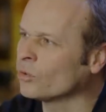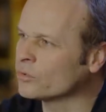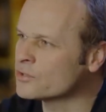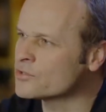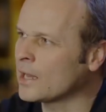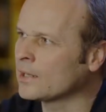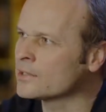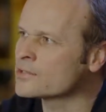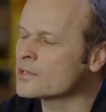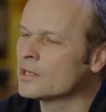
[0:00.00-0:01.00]
John
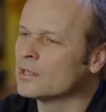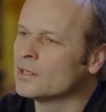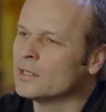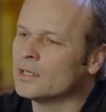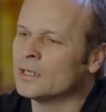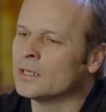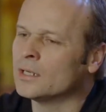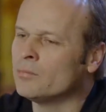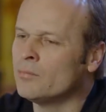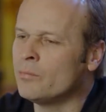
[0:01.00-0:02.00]
Gonzalez. Mm -hmm.
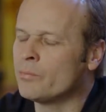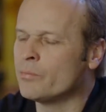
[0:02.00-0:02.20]
um,